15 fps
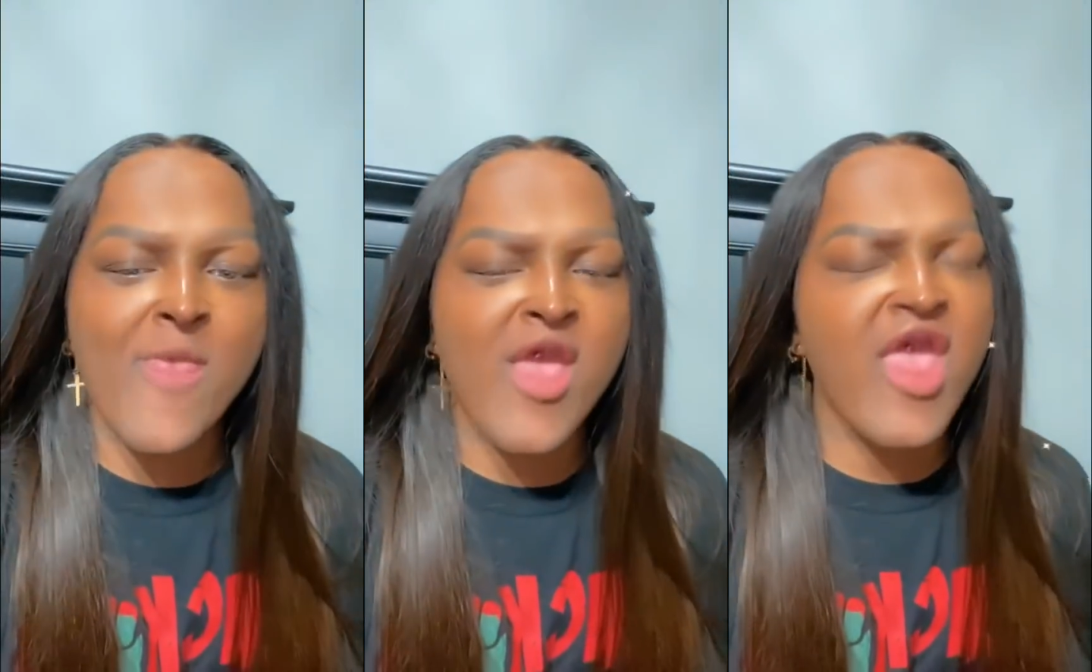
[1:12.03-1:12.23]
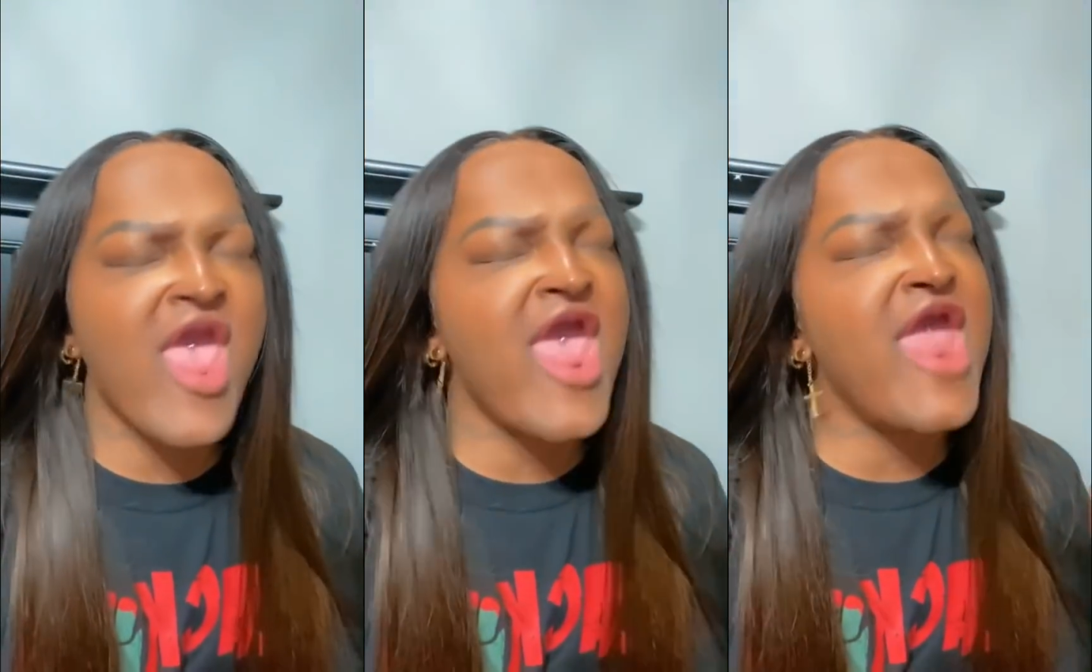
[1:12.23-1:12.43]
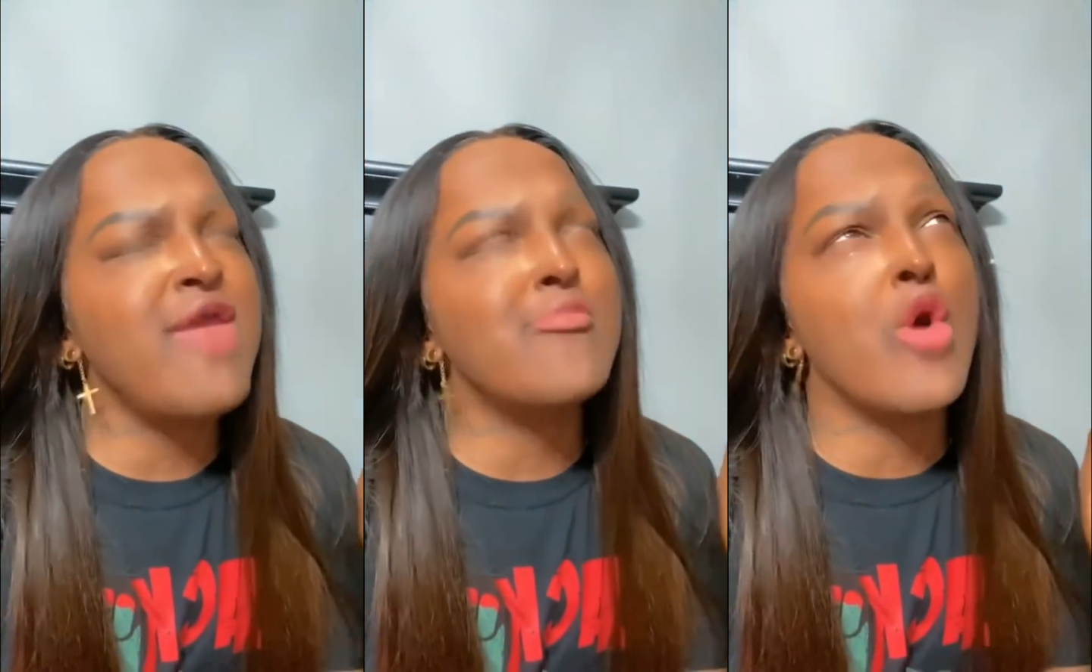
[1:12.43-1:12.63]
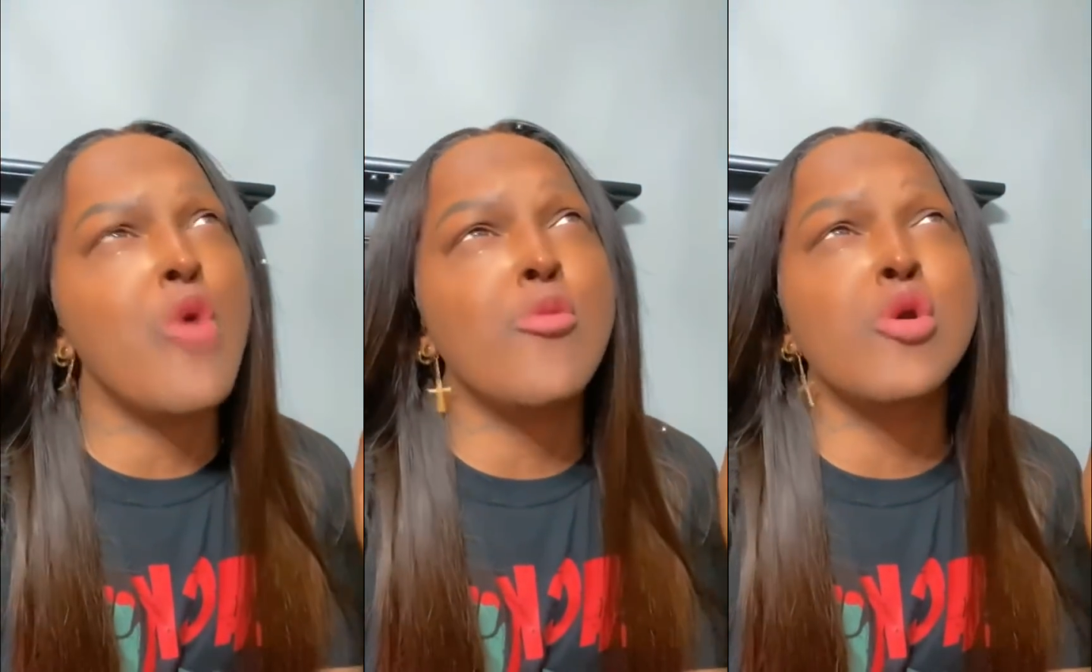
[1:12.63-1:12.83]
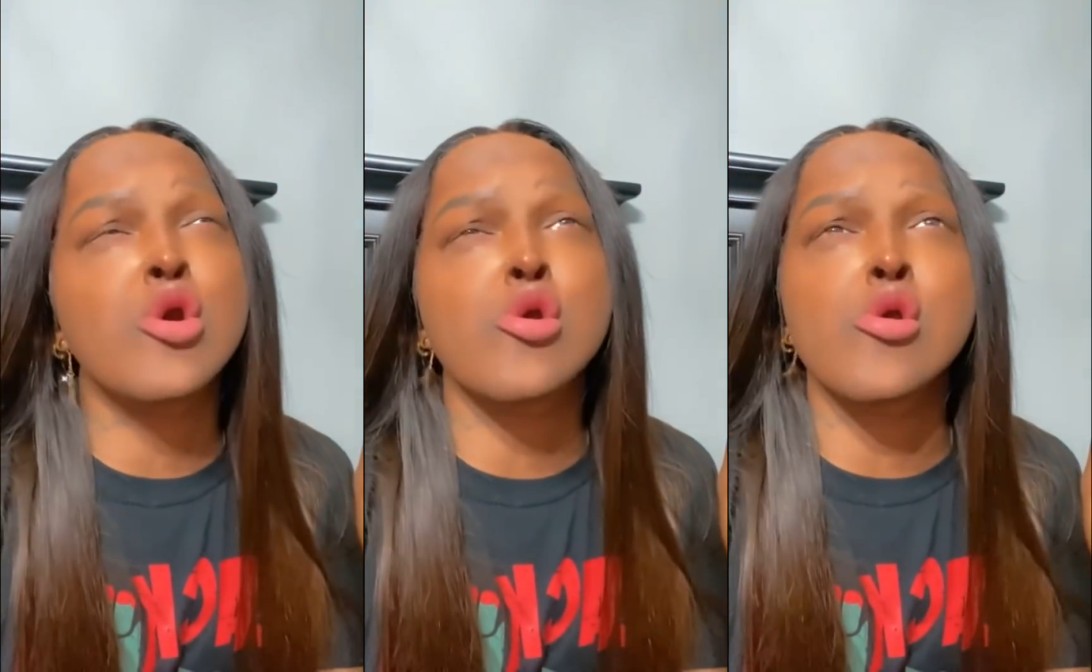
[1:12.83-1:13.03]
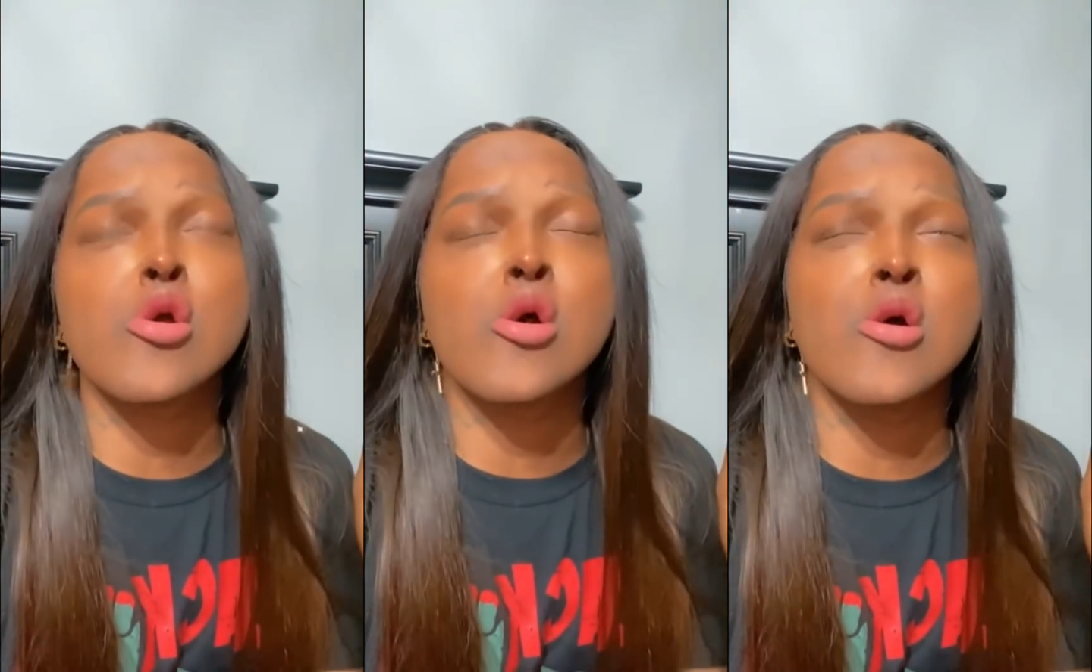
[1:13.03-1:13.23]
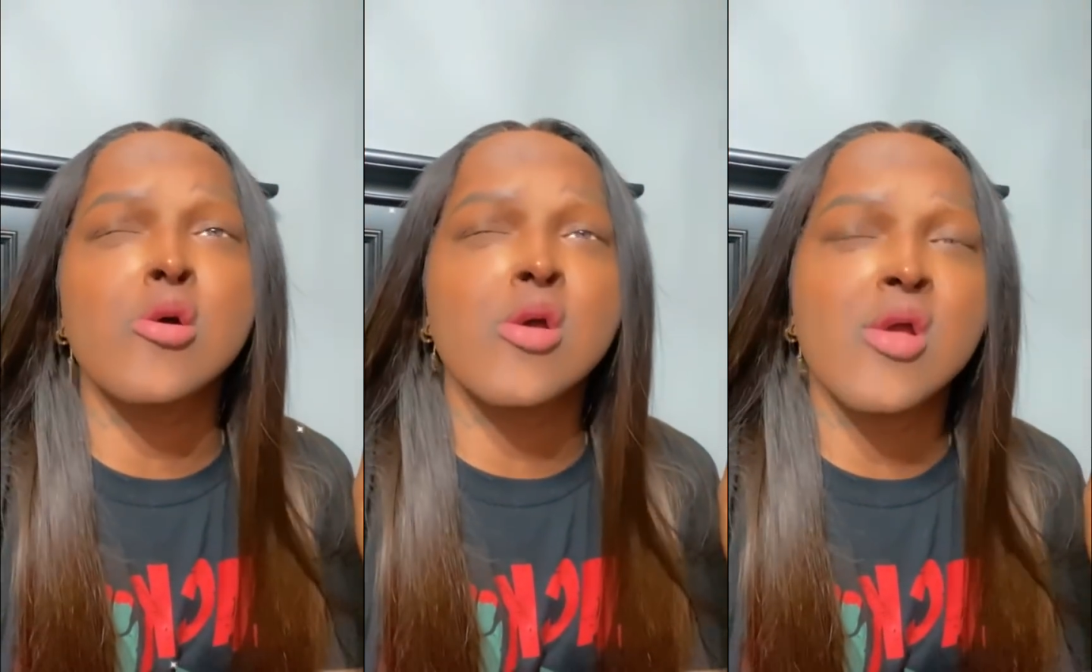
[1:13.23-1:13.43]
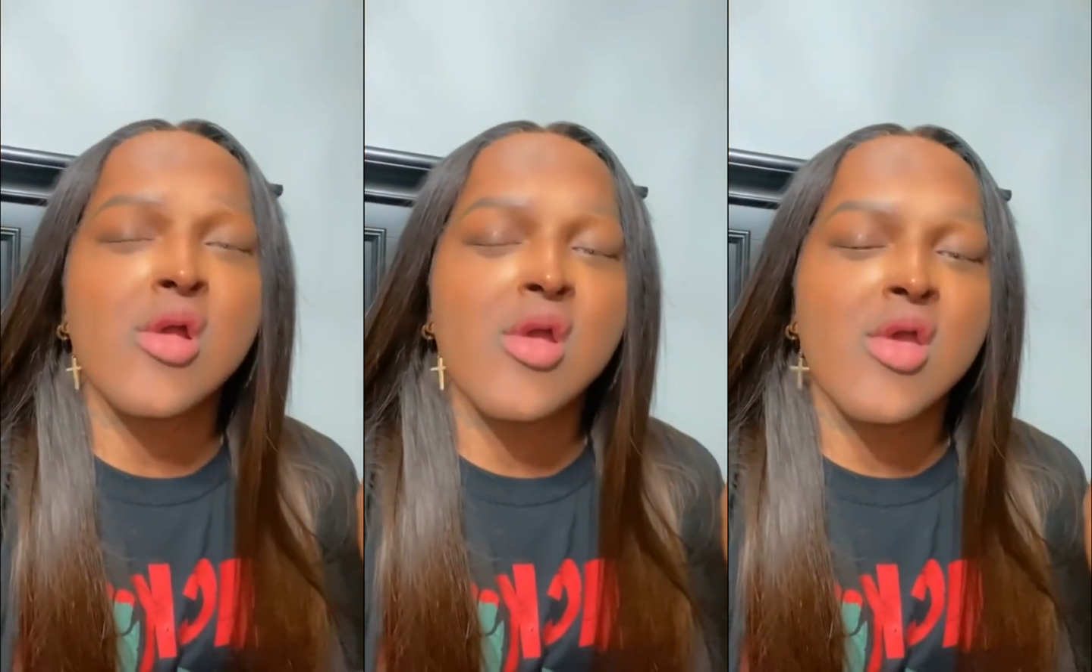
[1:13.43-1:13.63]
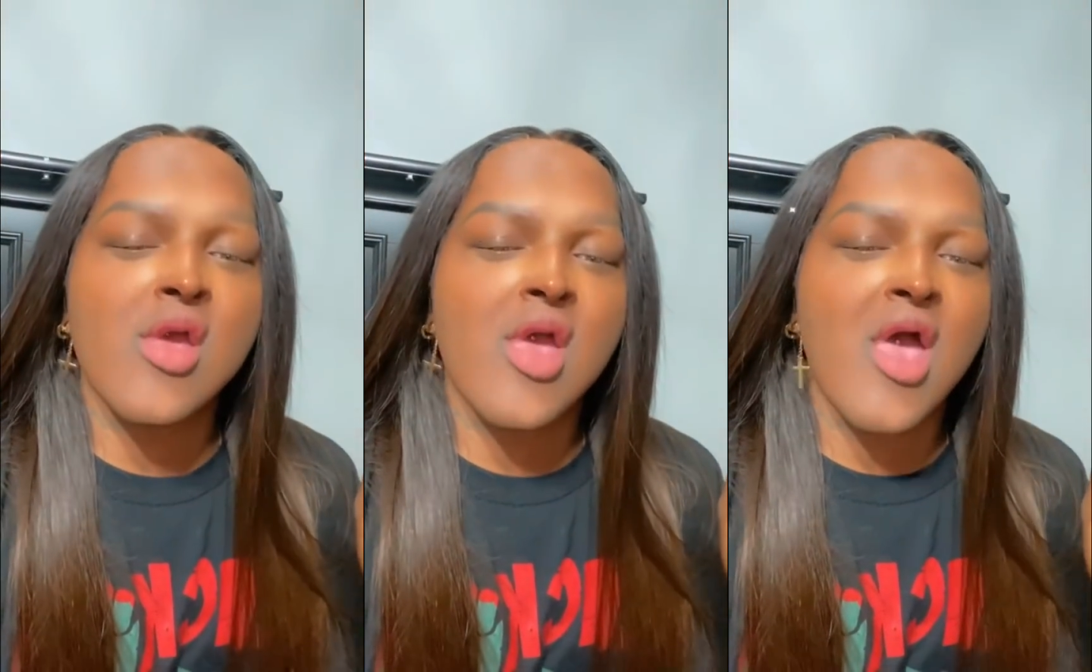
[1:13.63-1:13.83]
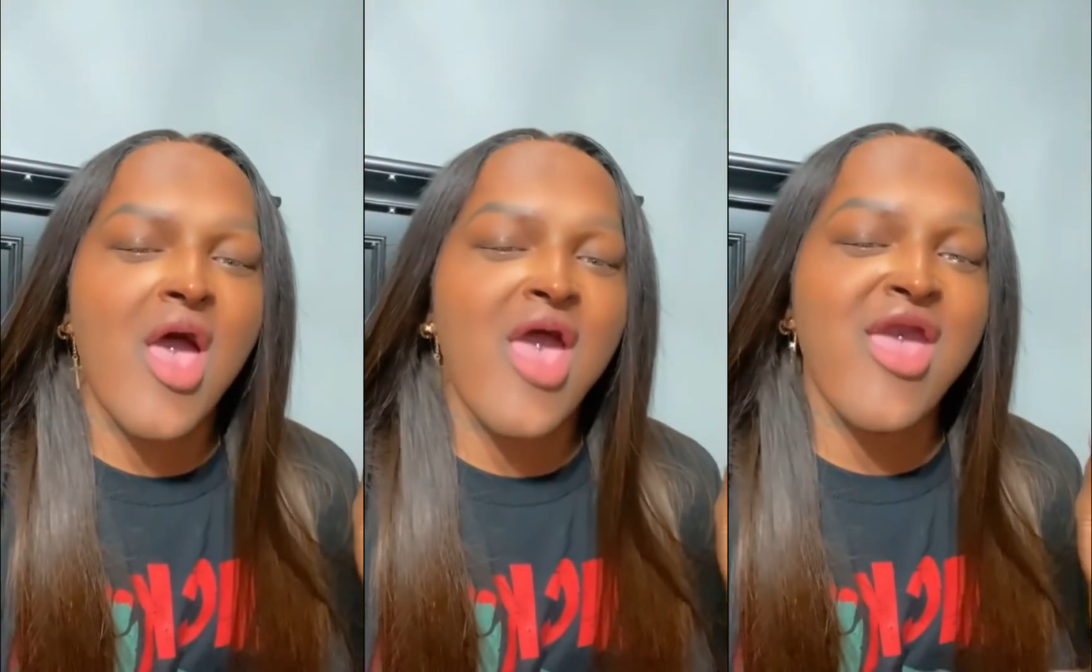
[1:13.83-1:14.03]
Came over, girl.
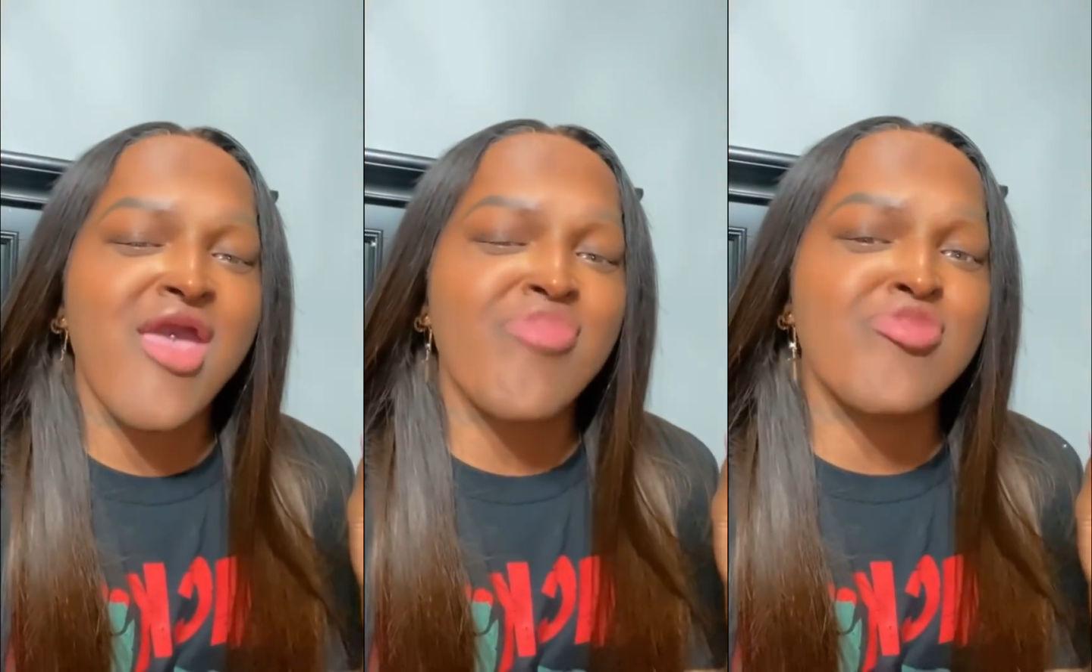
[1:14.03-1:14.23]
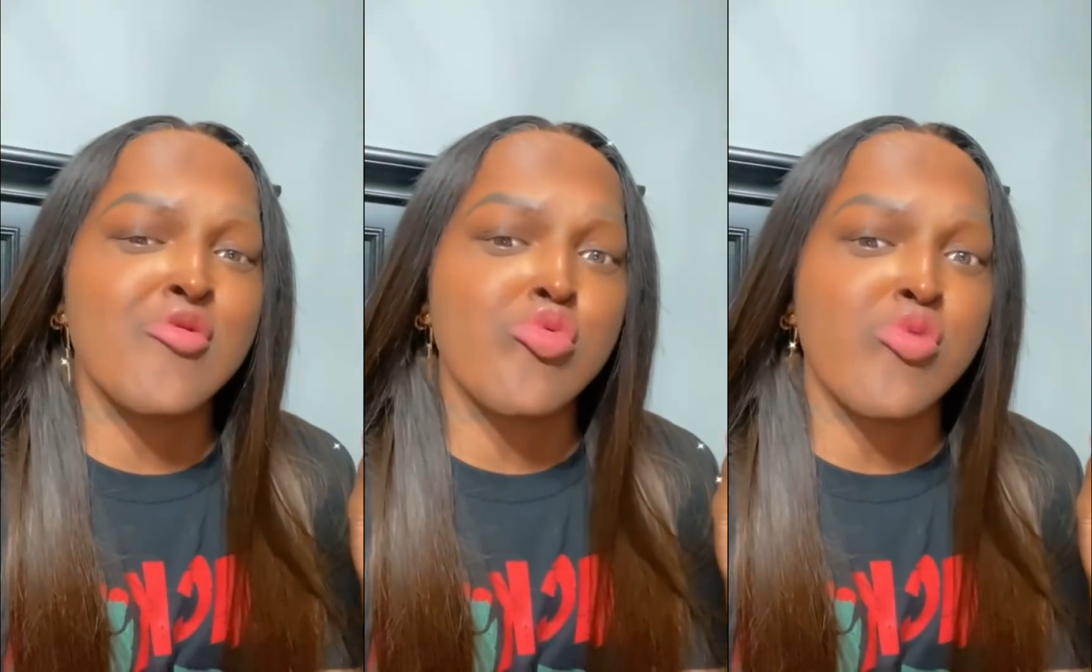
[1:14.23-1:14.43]
I had the